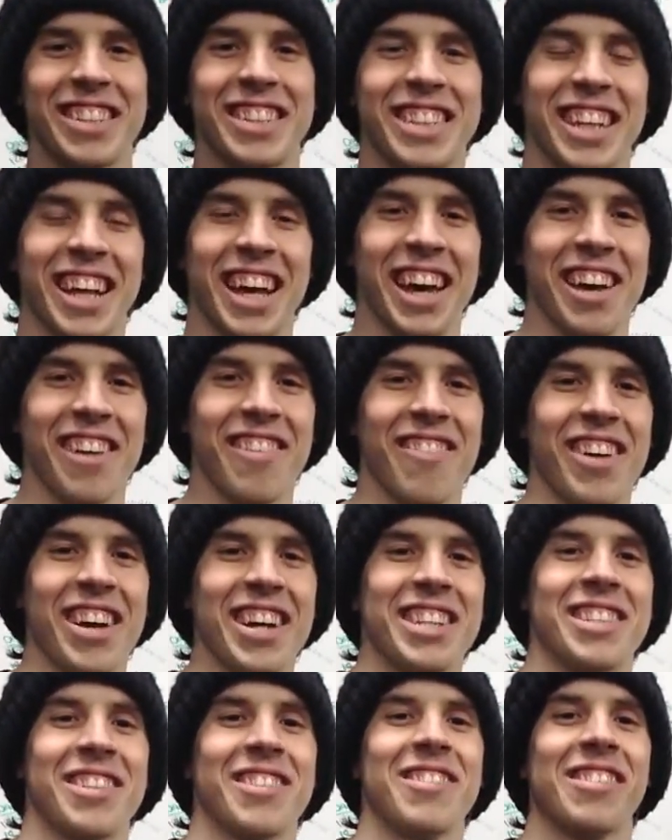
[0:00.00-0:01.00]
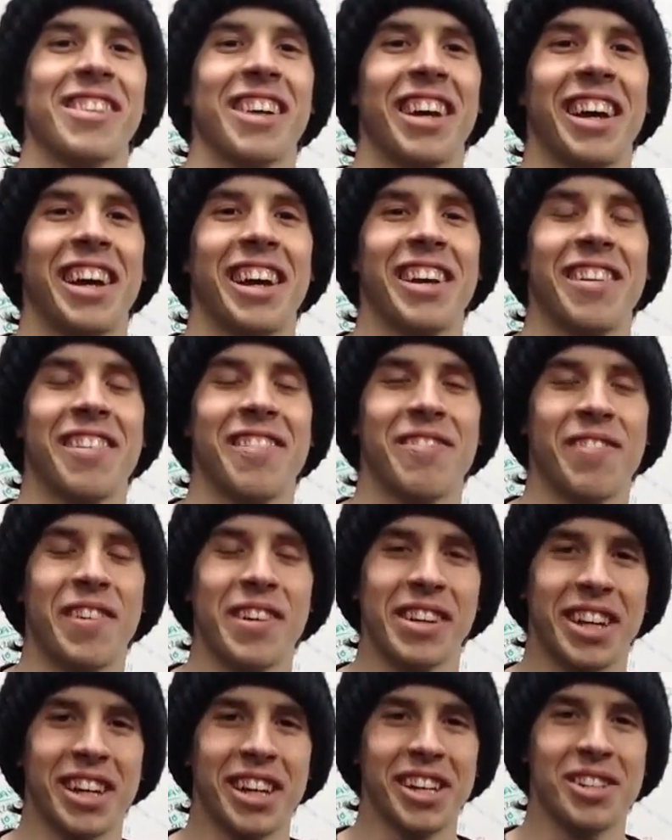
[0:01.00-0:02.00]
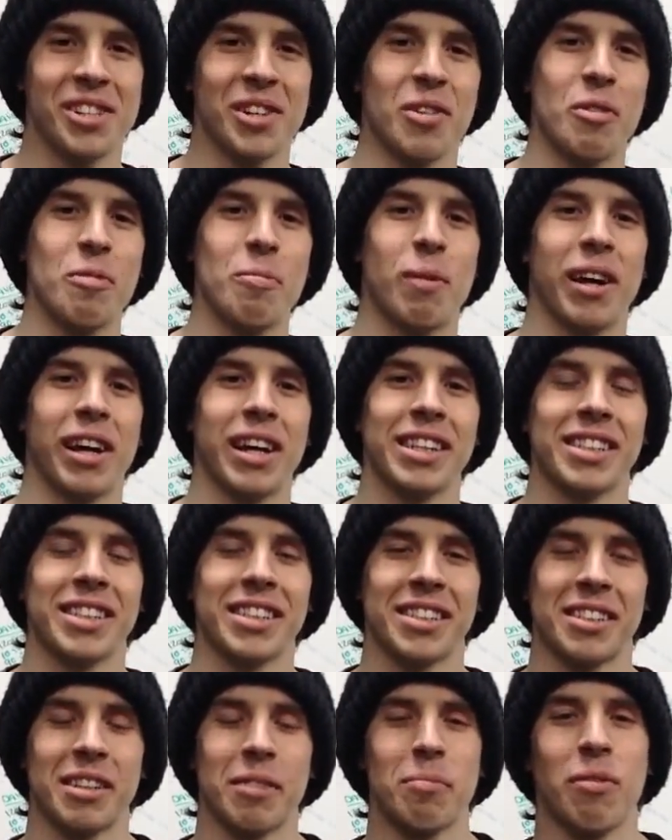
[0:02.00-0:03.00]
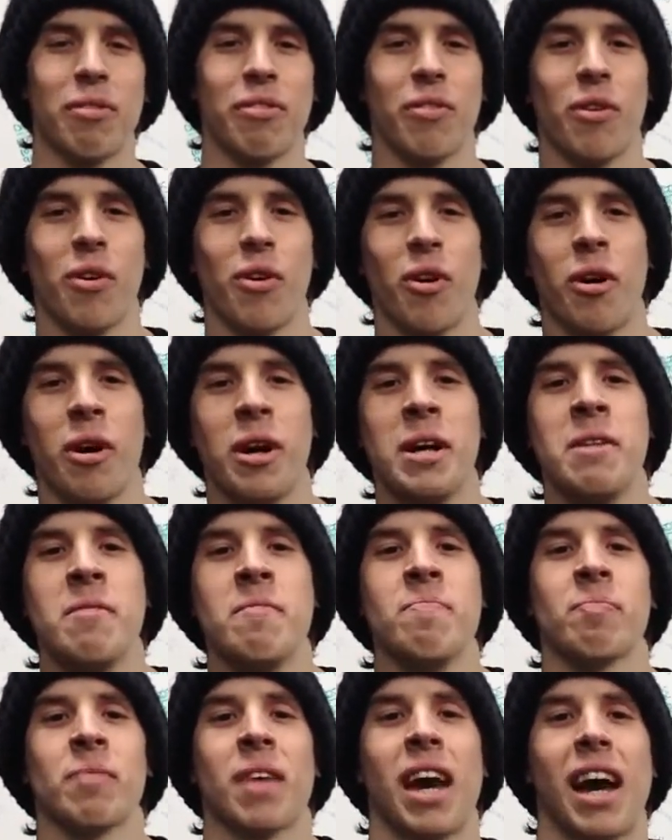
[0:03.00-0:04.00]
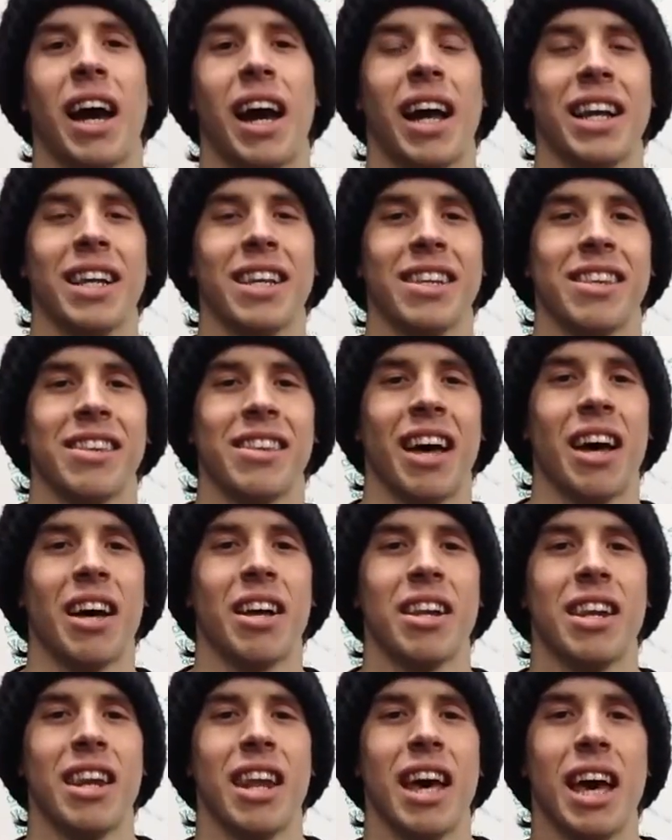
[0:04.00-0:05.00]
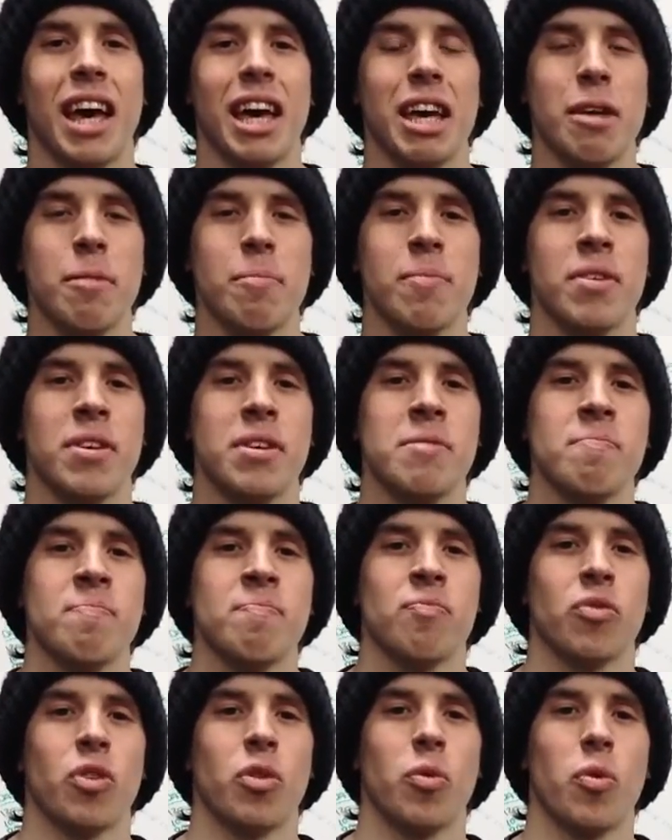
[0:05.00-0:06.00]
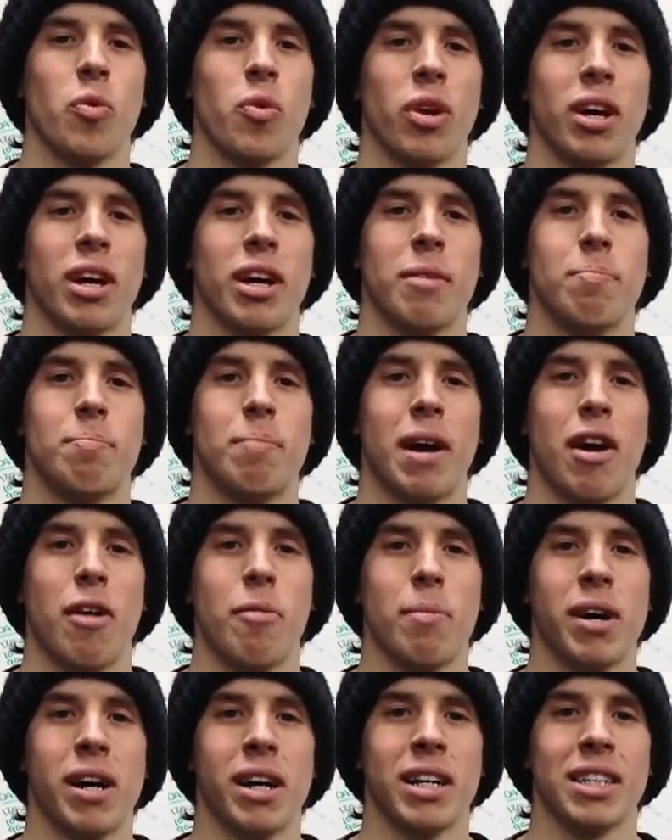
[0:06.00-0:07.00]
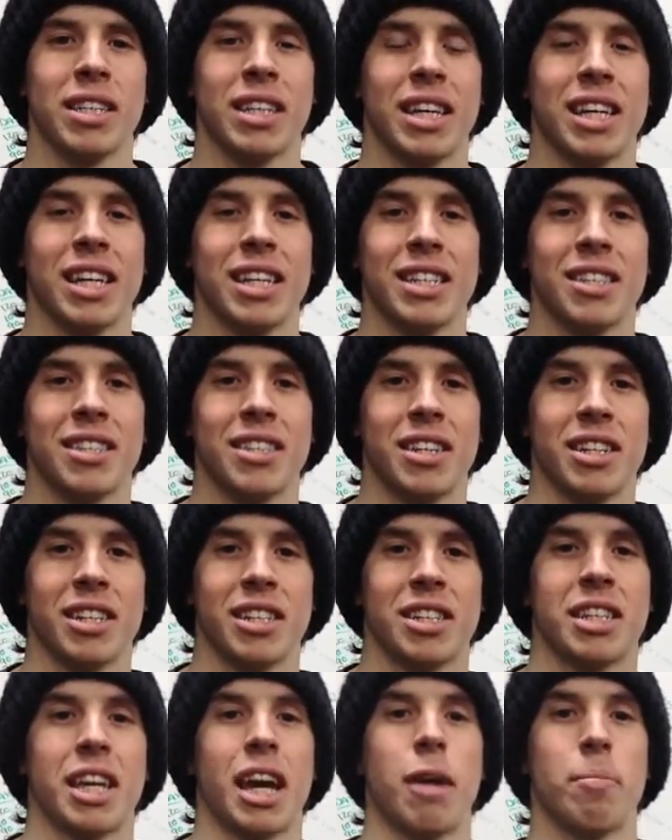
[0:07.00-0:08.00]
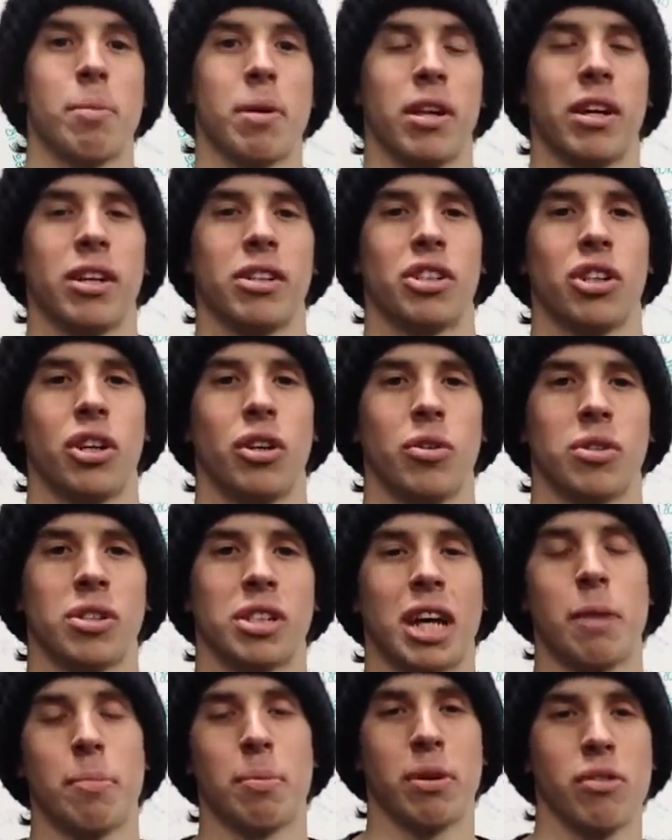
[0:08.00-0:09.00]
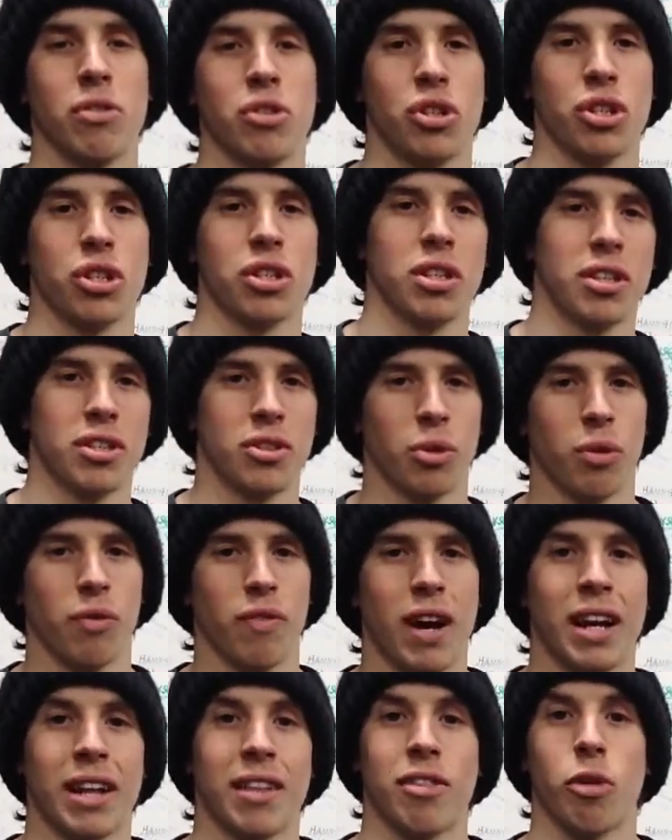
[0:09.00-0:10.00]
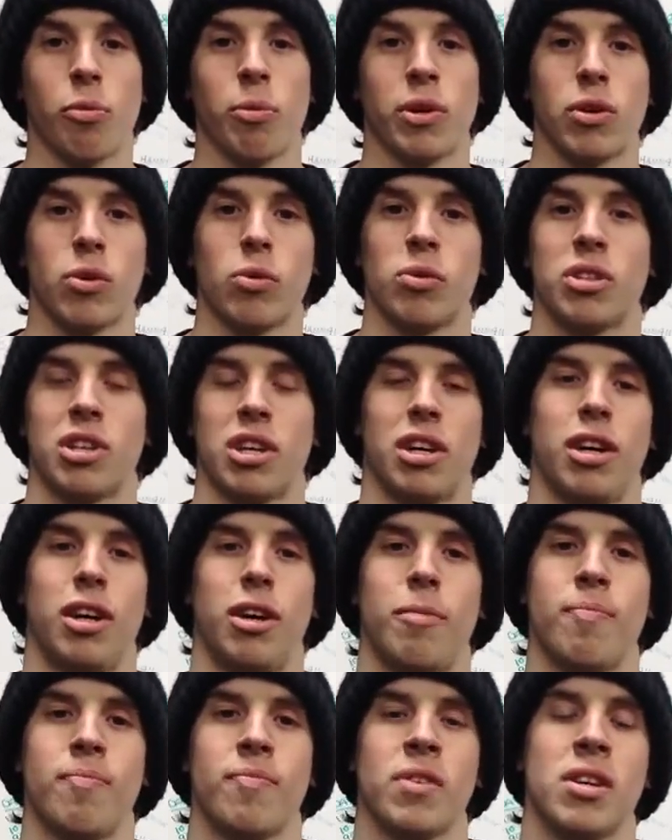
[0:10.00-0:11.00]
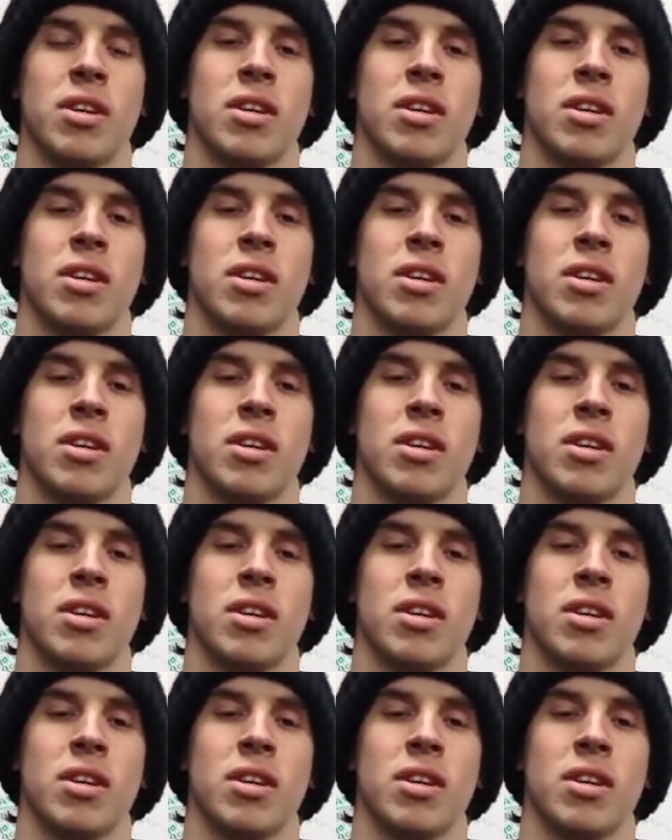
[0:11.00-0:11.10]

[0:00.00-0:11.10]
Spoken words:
today we're talking funky shoulder blades, as I said before, and that name that we want to bear in mind is the scapula. So scapula is just the sort of anatomical term